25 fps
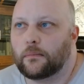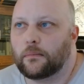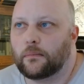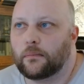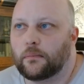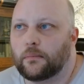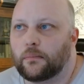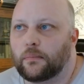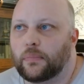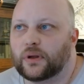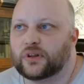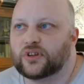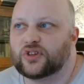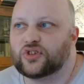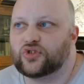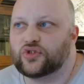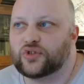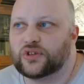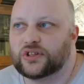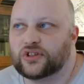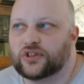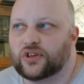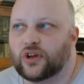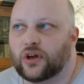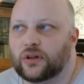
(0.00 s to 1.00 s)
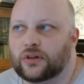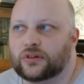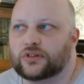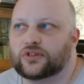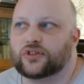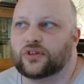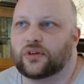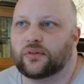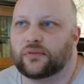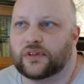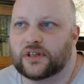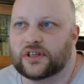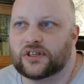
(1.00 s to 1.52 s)
But the results
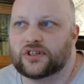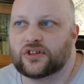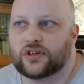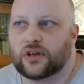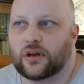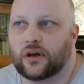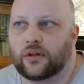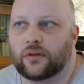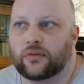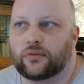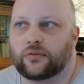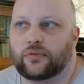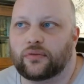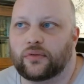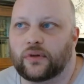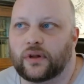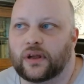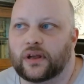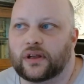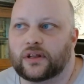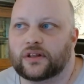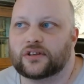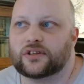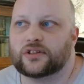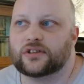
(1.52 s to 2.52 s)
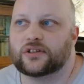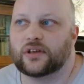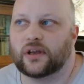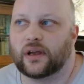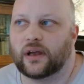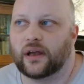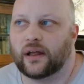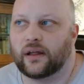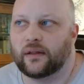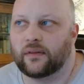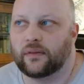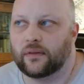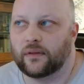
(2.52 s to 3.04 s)
of this conflict
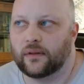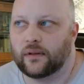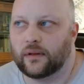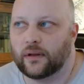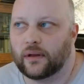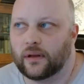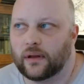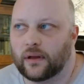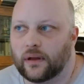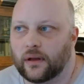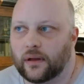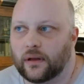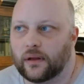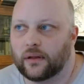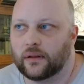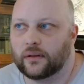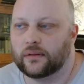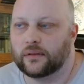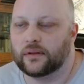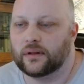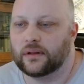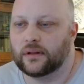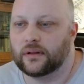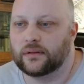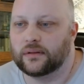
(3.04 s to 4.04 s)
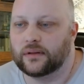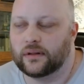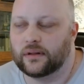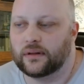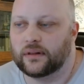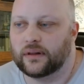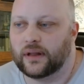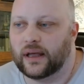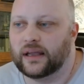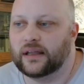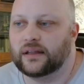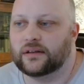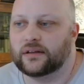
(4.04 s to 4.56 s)
and the
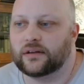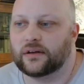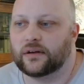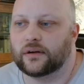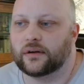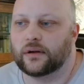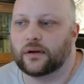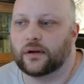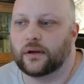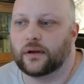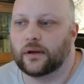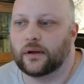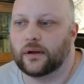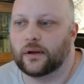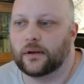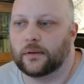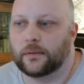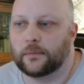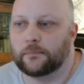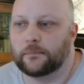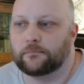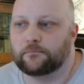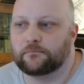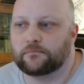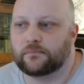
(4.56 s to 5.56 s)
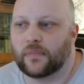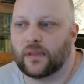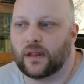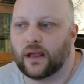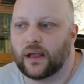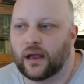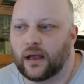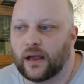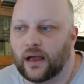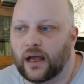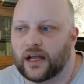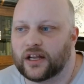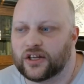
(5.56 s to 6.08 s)
later
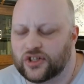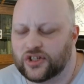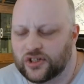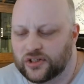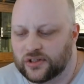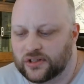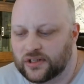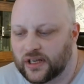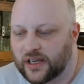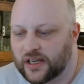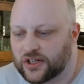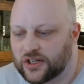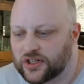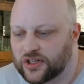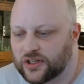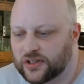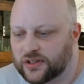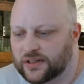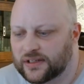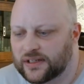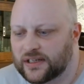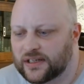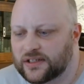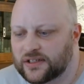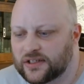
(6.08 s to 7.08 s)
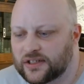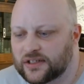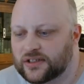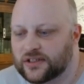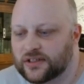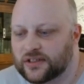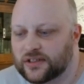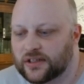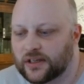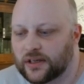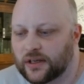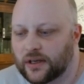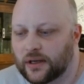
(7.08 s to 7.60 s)
agitation, this is
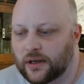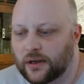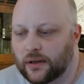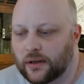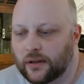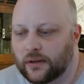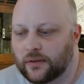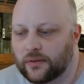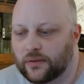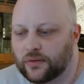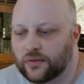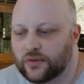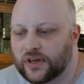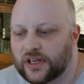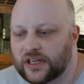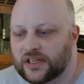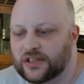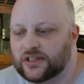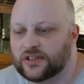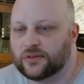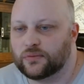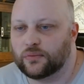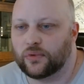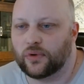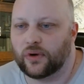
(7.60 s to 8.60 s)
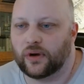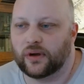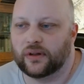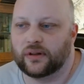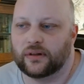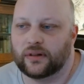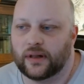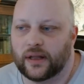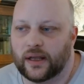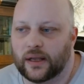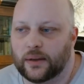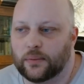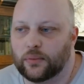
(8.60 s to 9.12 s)
the reason why the
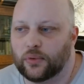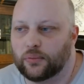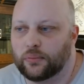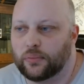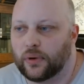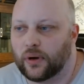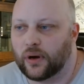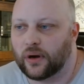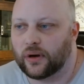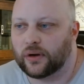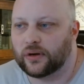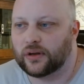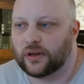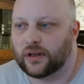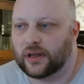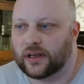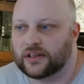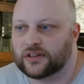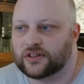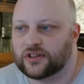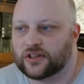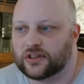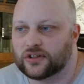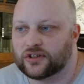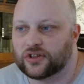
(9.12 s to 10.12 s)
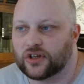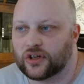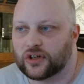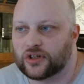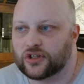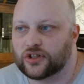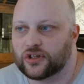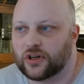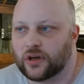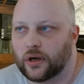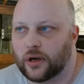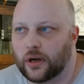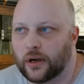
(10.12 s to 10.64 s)
Labour Party has
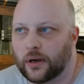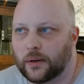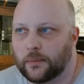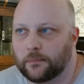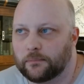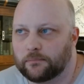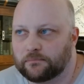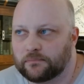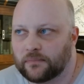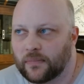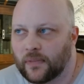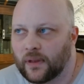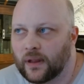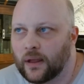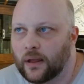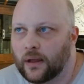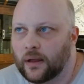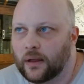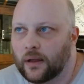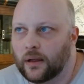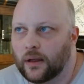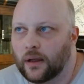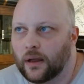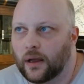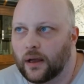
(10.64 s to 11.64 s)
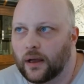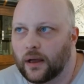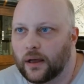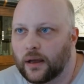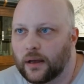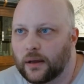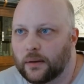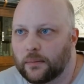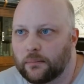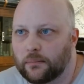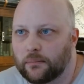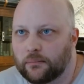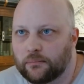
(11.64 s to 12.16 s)
such a
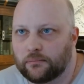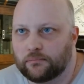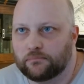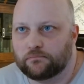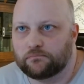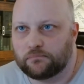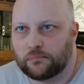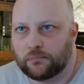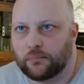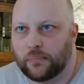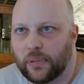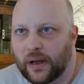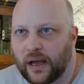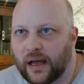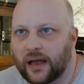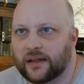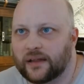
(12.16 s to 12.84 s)
bad